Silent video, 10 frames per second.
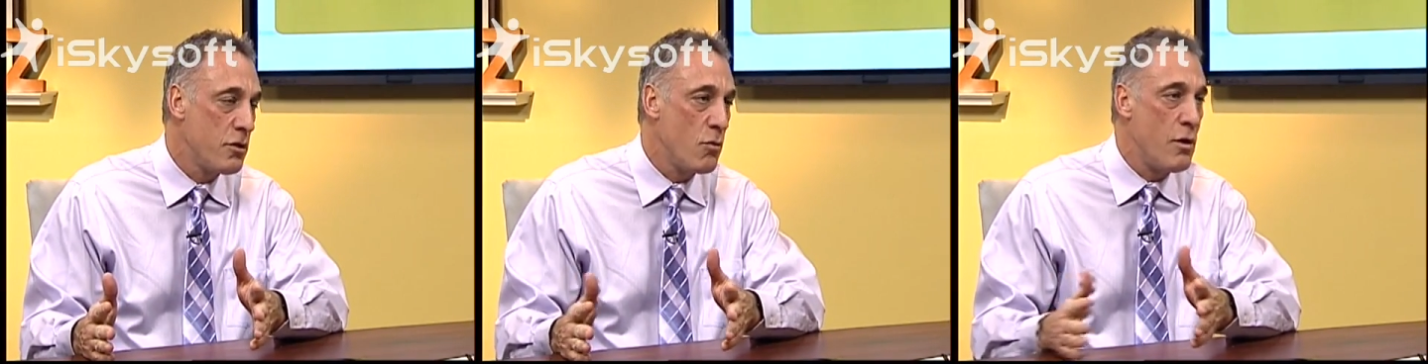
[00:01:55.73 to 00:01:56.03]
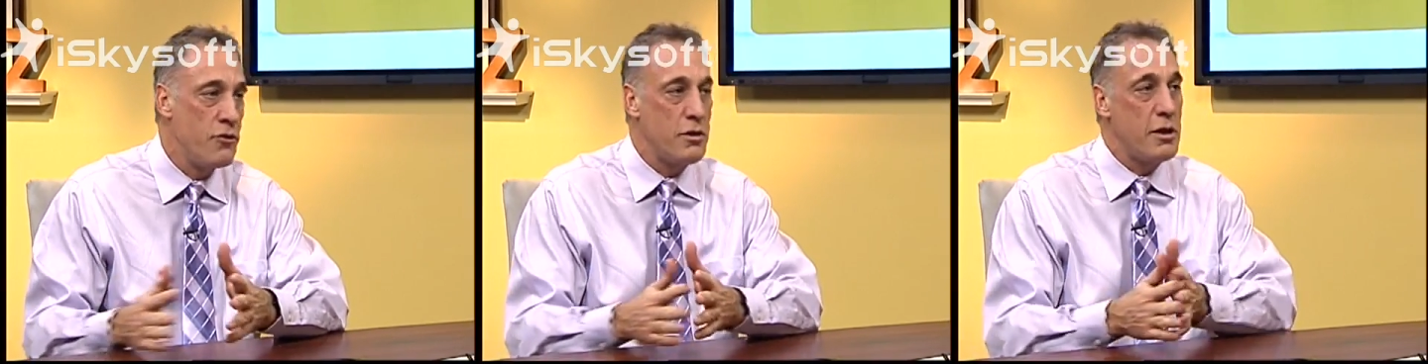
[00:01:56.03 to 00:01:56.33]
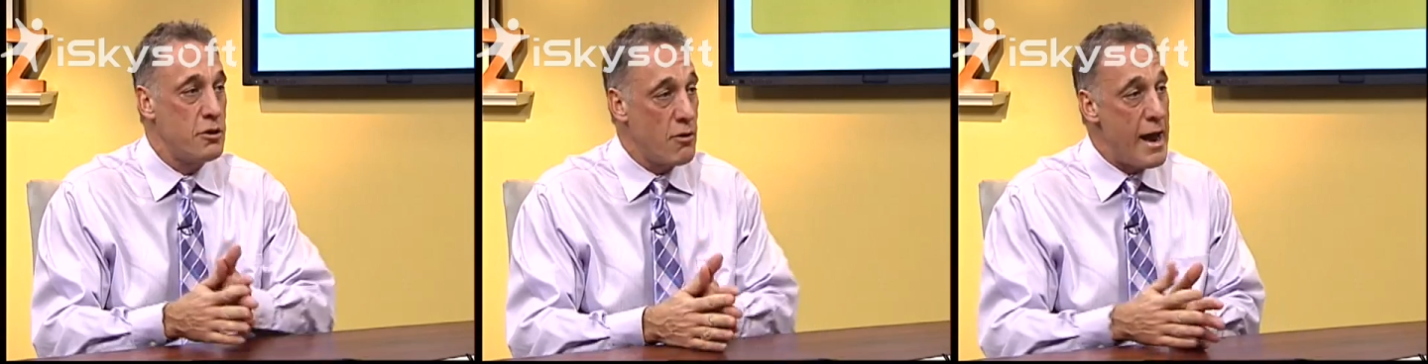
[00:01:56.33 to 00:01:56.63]
They're the ones that
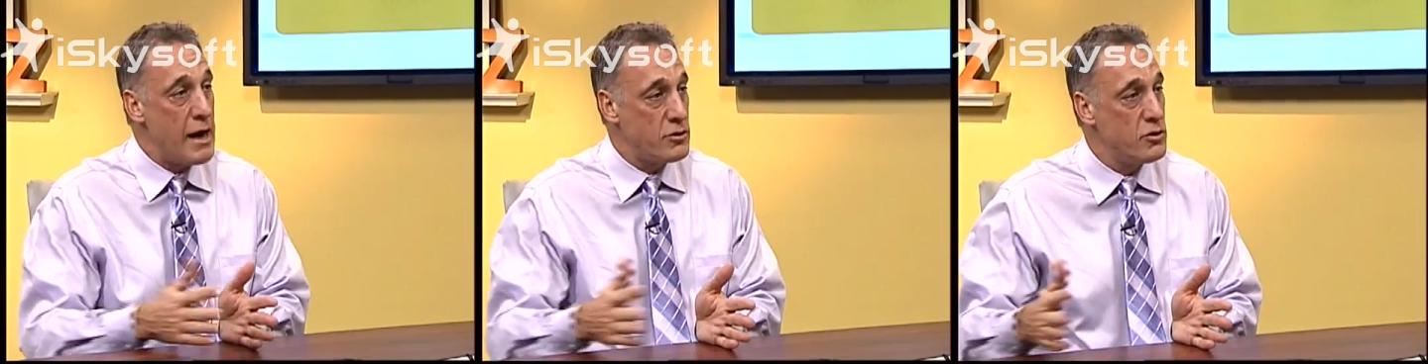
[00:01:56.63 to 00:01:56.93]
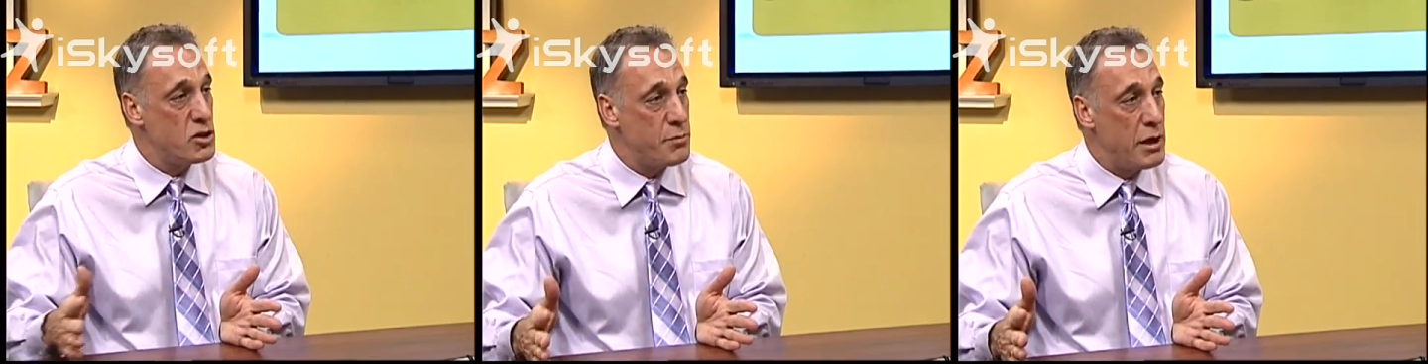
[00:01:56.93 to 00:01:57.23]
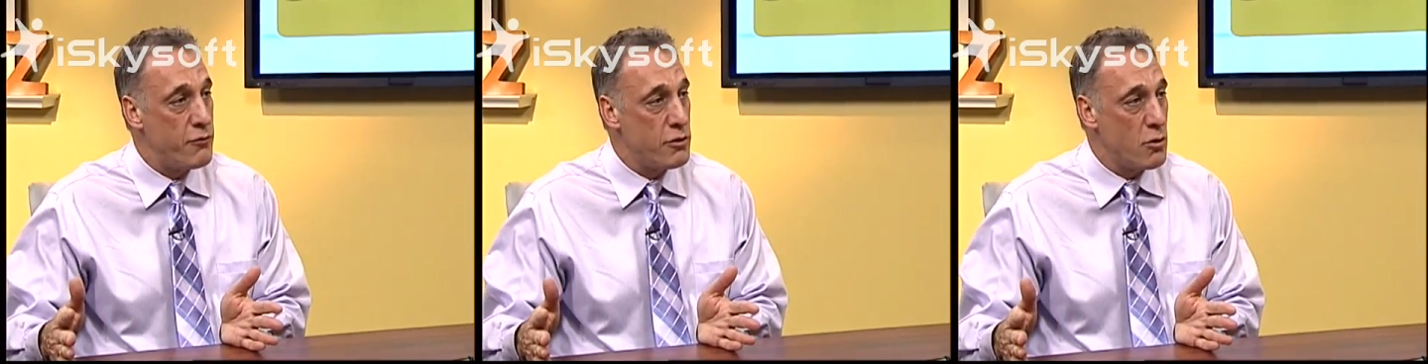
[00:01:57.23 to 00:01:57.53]
let their actions
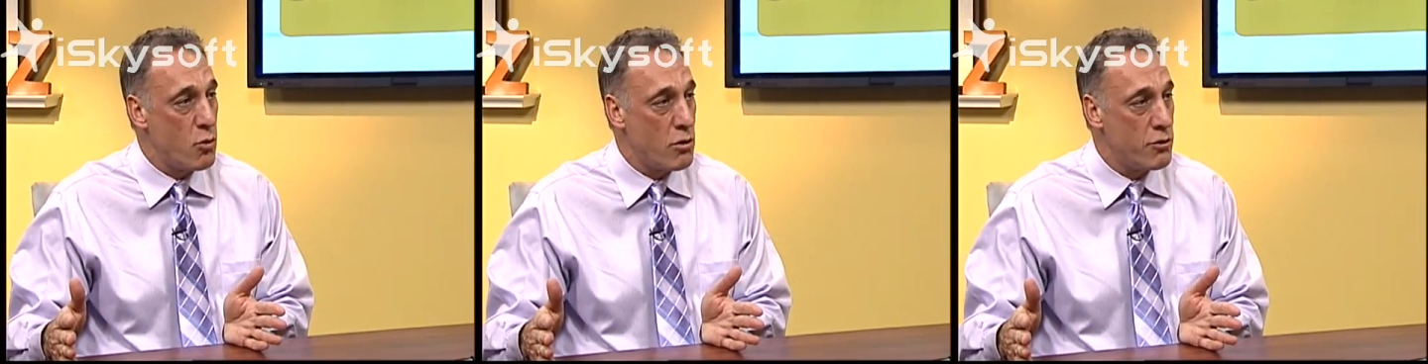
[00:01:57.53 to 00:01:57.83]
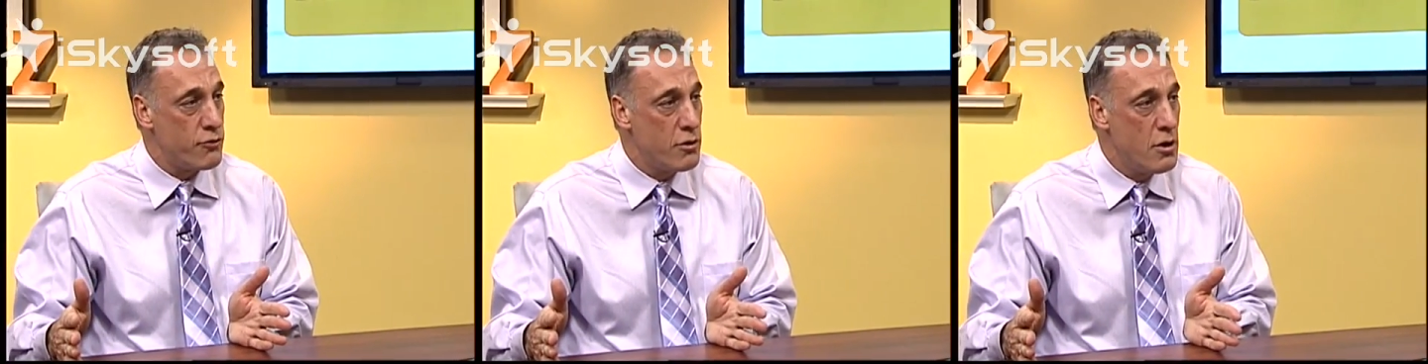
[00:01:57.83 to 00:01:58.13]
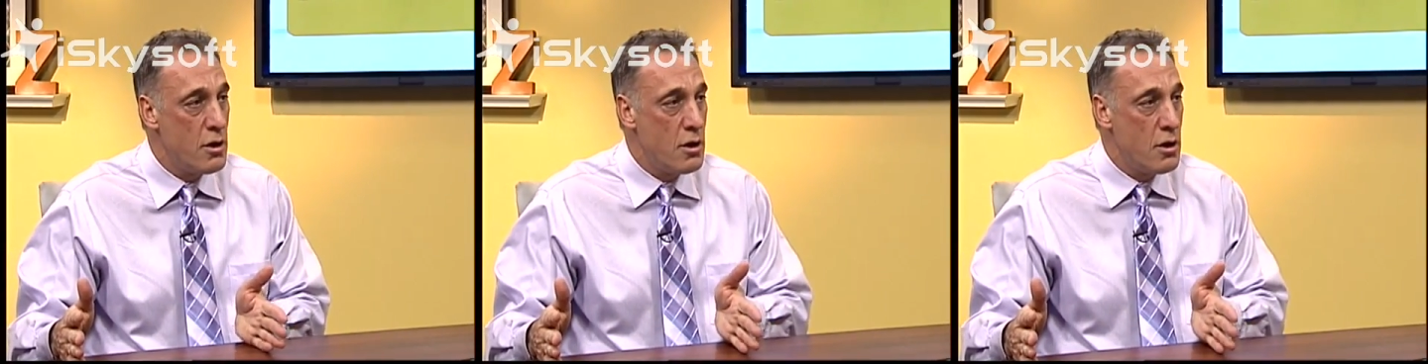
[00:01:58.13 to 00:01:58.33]
speak for their words.